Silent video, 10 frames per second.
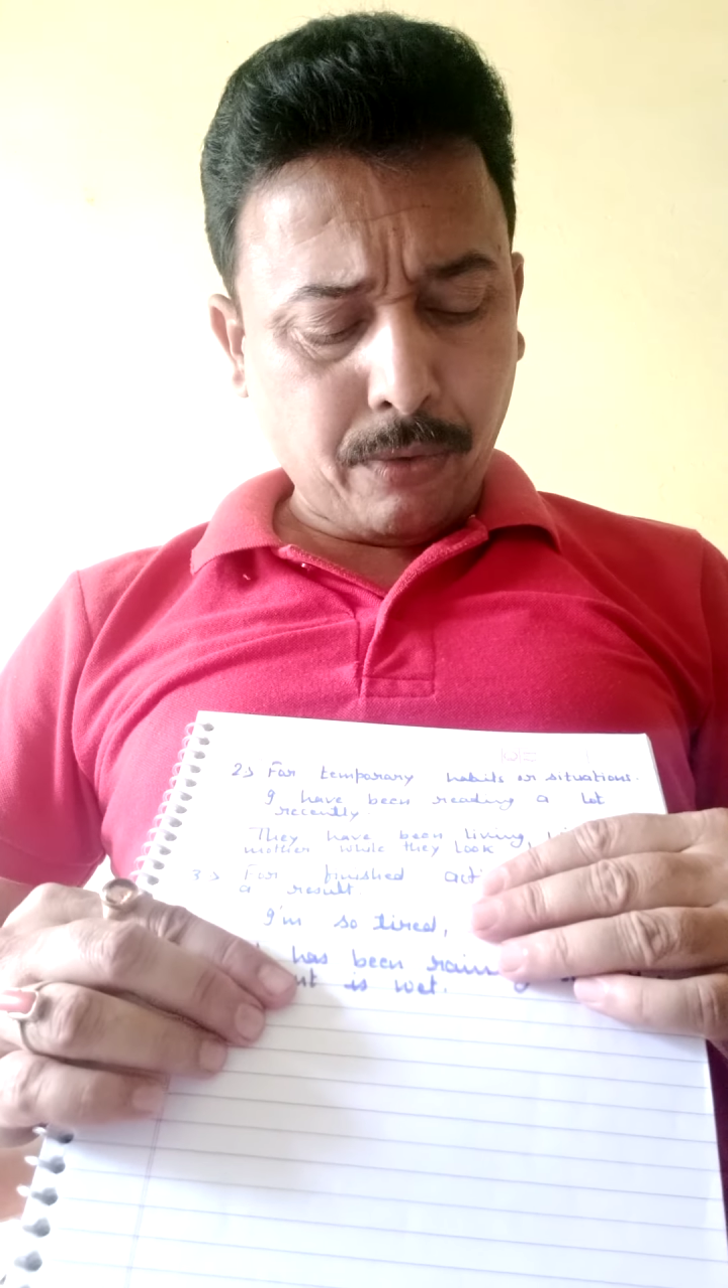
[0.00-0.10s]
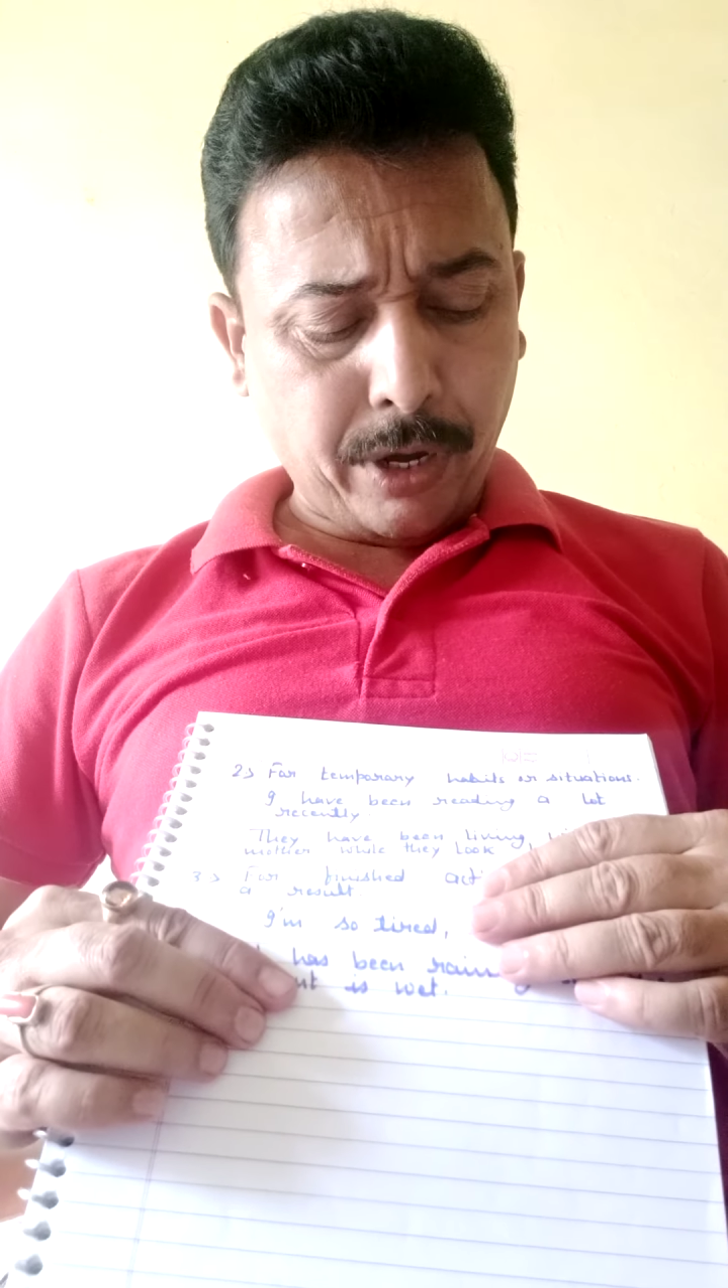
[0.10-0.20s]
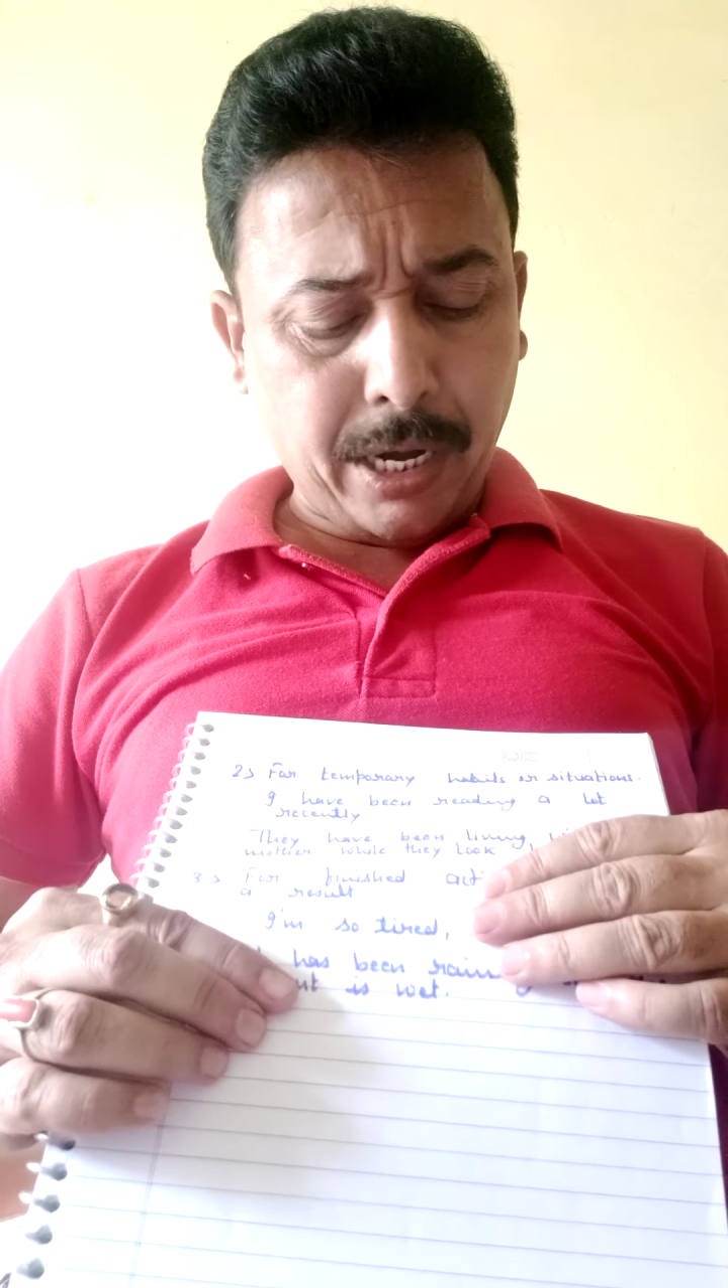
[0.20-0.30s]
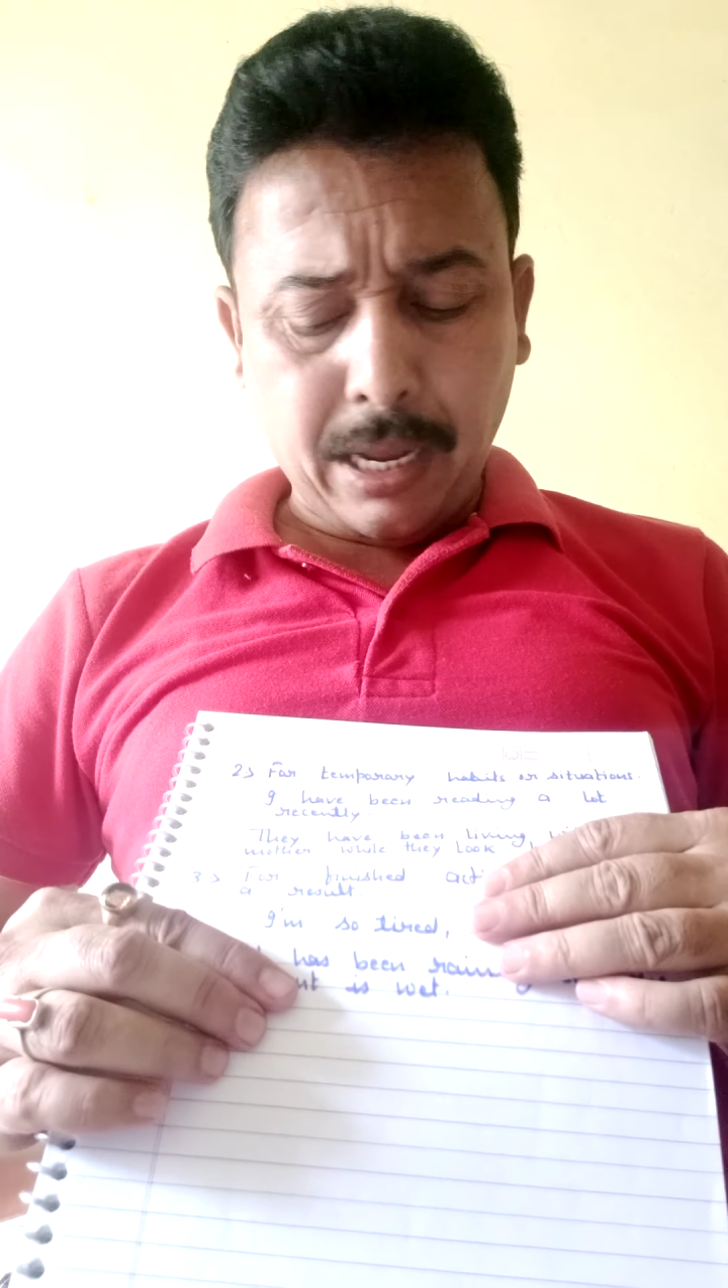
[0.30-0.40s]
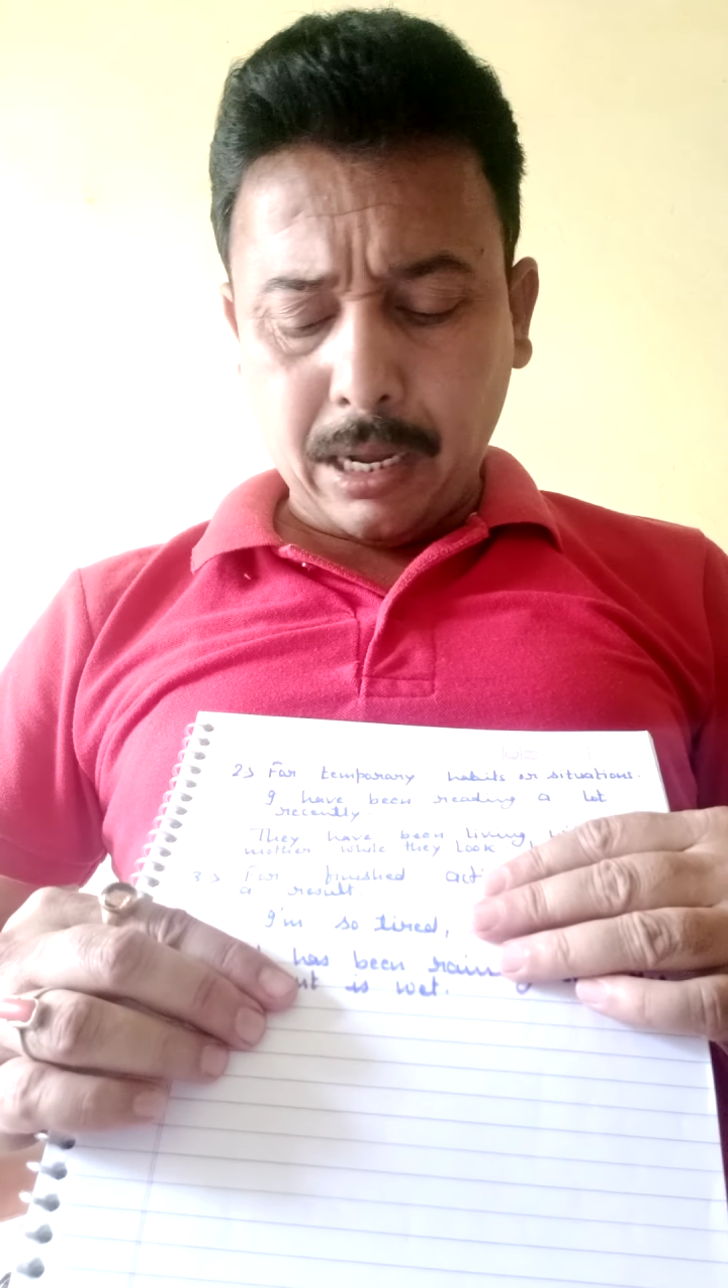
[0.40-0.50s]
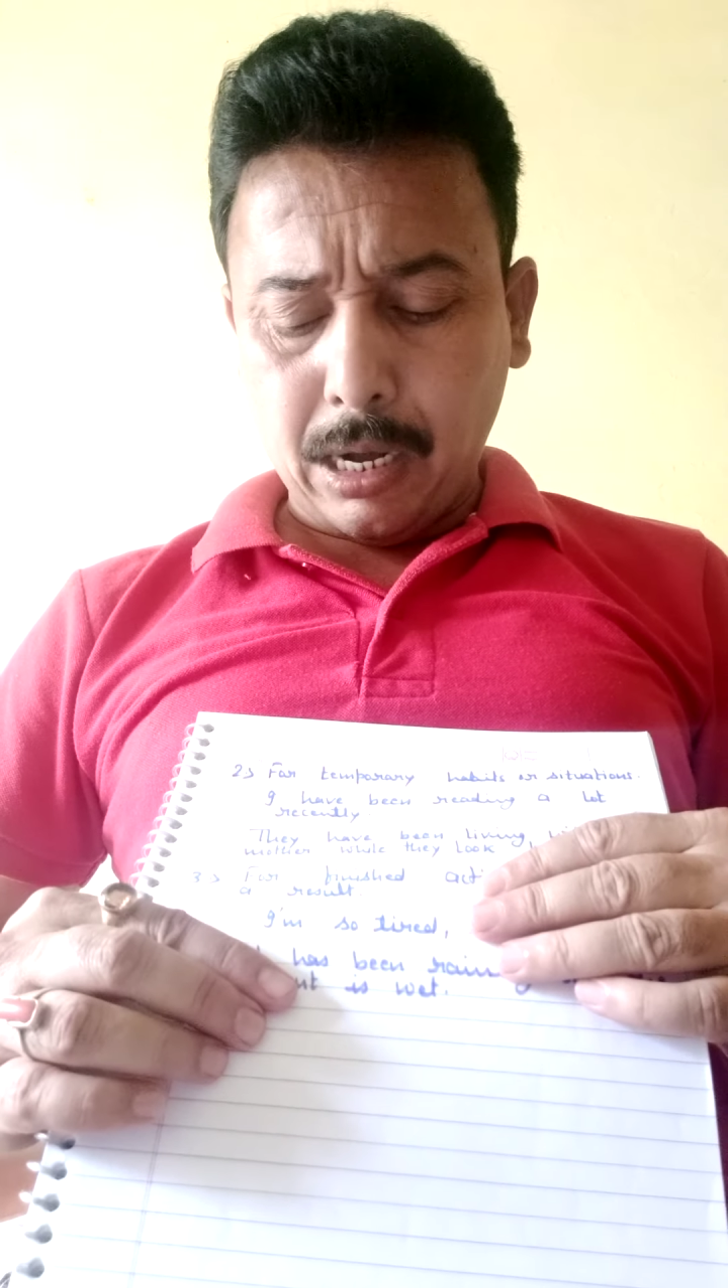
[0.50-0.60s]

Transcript: reading a